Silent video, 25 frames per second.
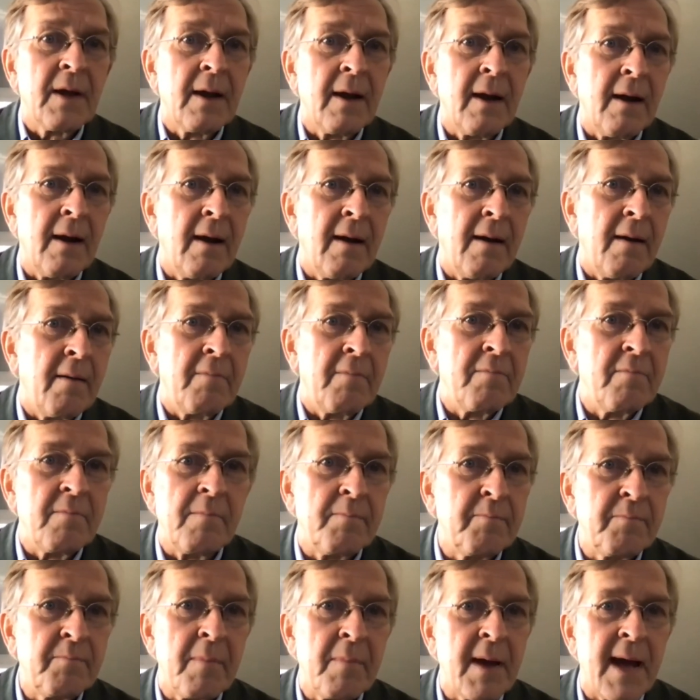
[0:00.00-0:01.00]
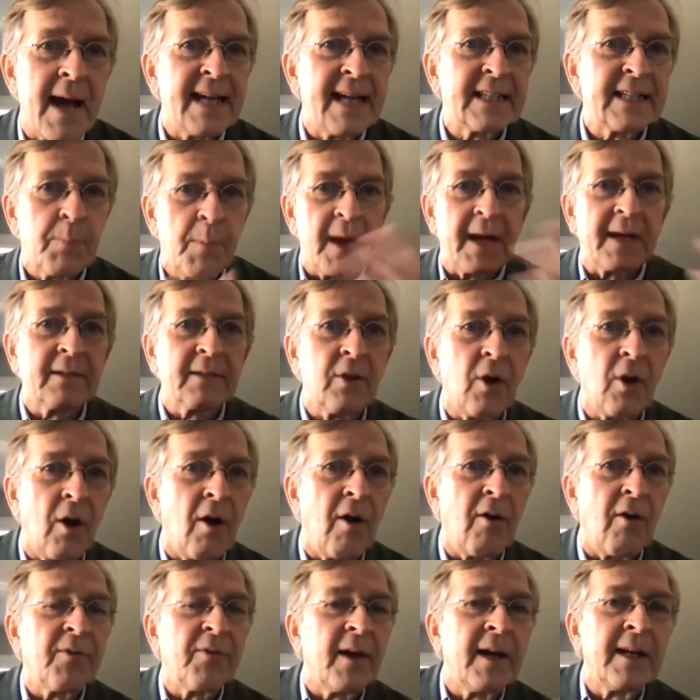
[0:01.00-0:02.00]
aspect of